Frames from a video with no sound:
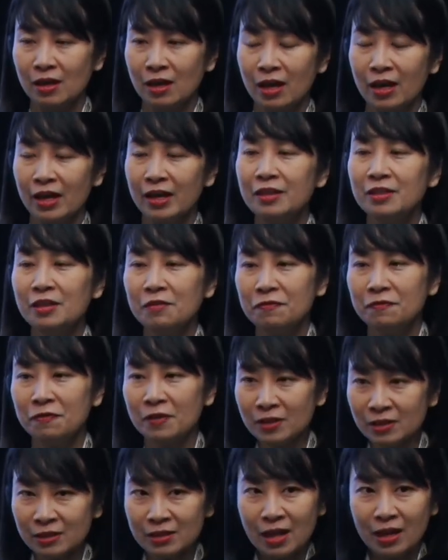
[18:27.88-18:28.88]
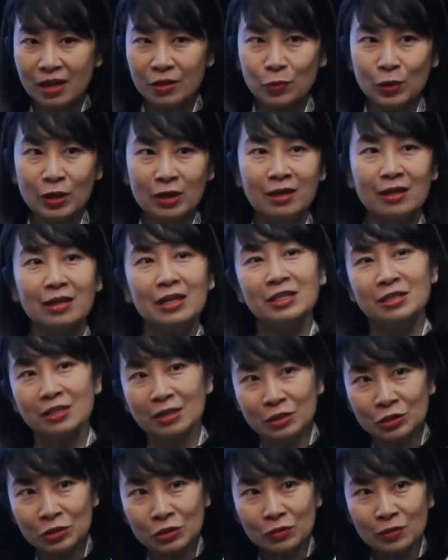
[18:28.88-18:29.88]
In the first day, we
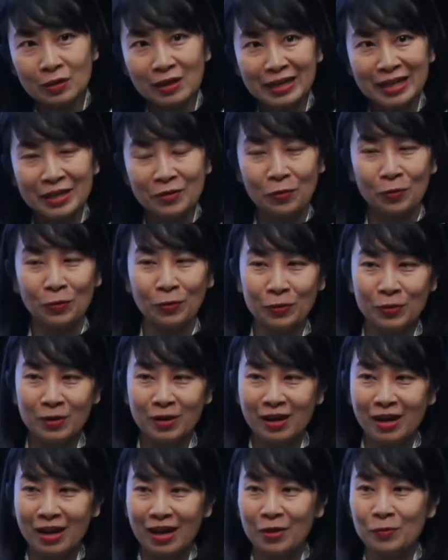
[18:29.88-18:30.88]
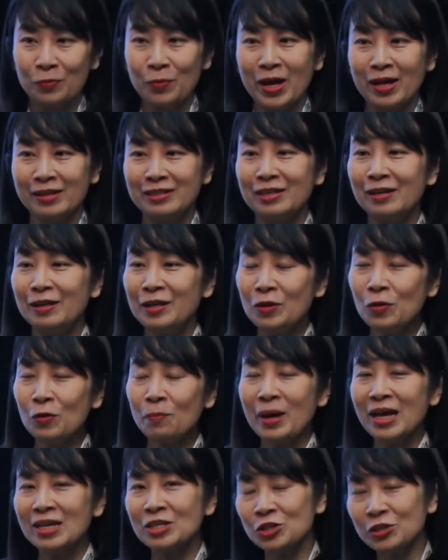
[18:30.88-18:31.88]
listened to Cleo. When Cleo
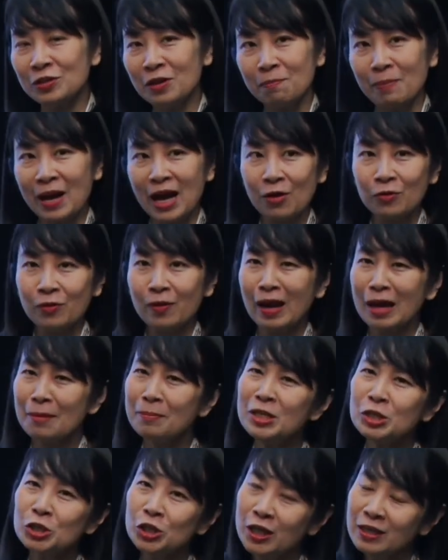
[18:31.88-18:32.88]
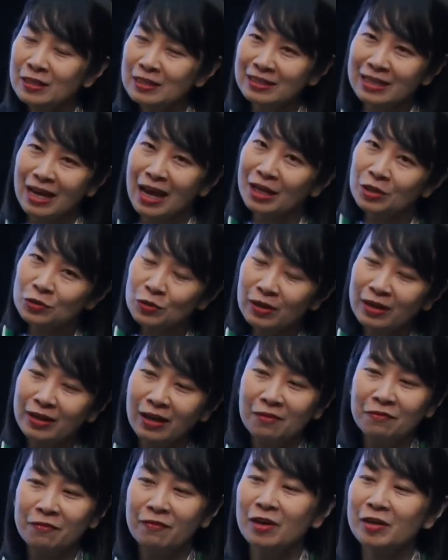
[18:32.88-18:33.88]
mentioned about climate change, it's actually a
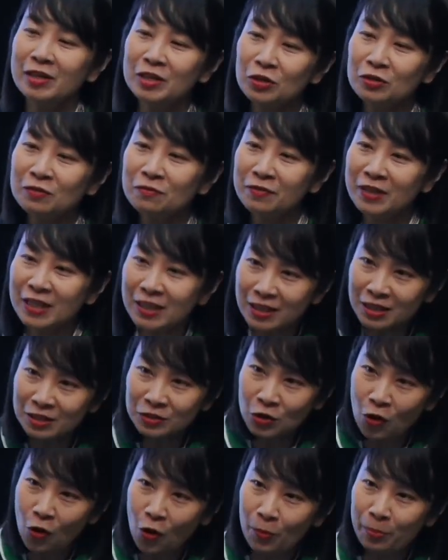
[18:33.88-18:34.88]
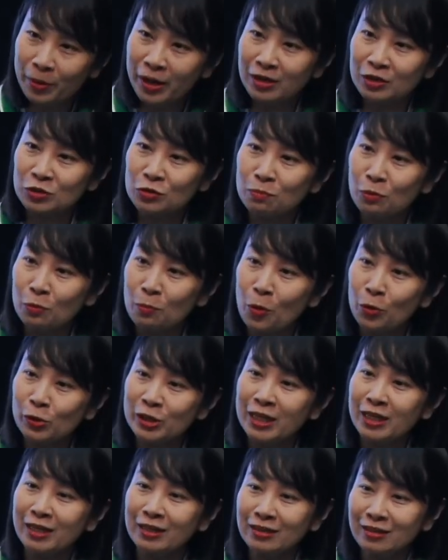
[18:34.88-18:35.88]
very convenient topic to
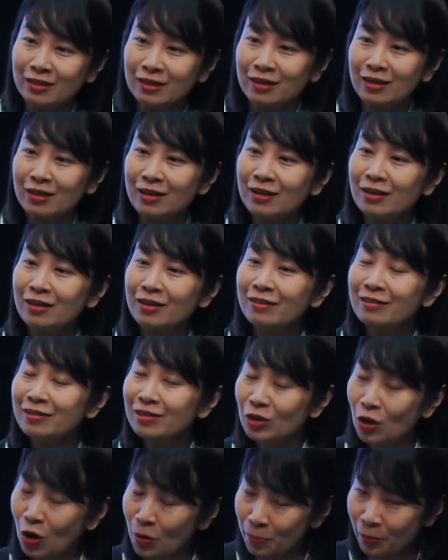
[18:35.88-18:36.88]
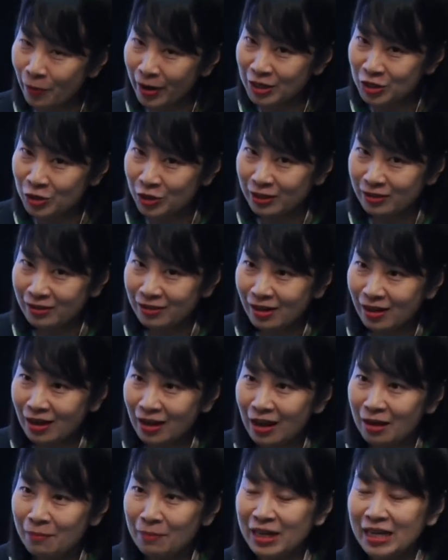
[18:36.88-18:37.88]
promoting cooperation.
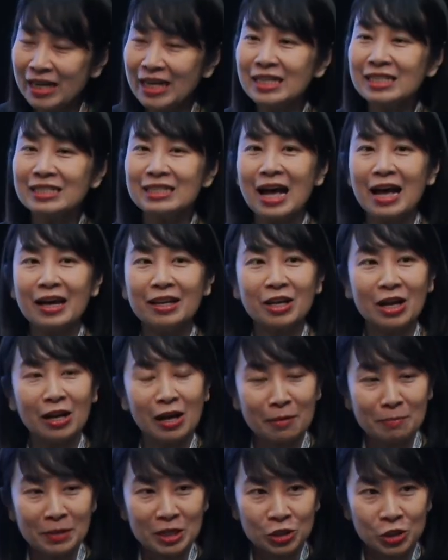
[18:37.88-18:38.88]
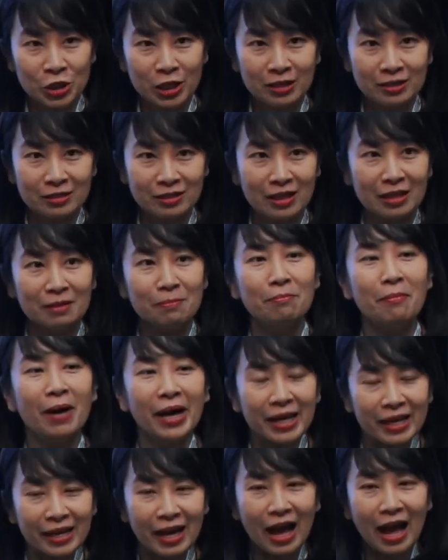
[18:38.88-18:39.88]
But inside climate change, it
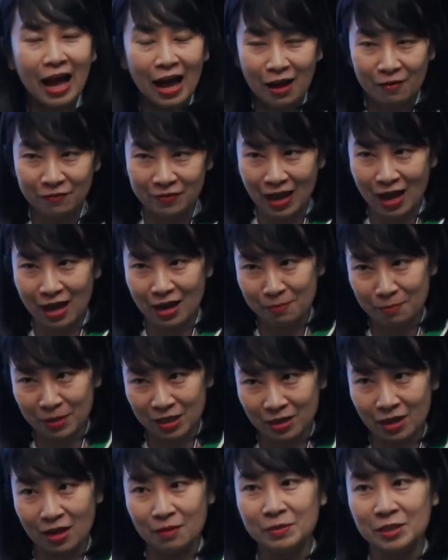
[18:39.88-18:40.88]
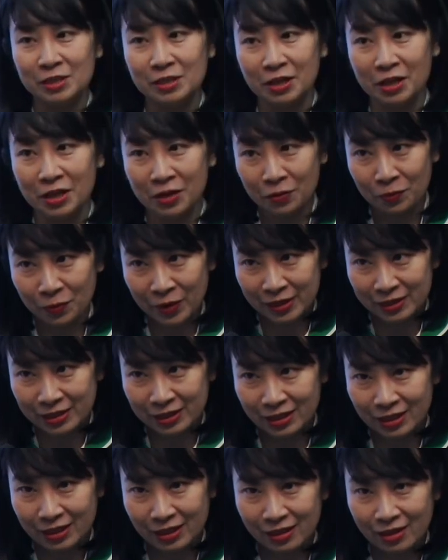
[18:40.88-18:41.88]
may have the element of
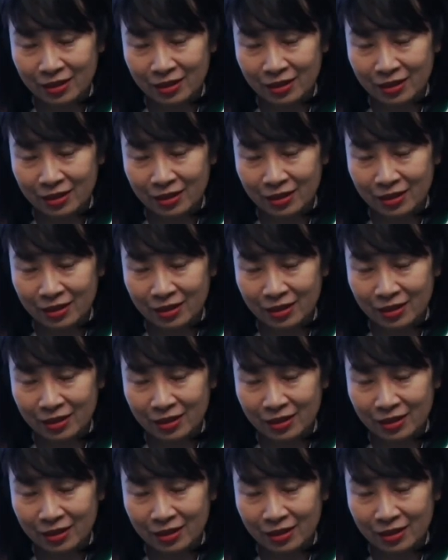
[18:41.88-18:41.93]
security.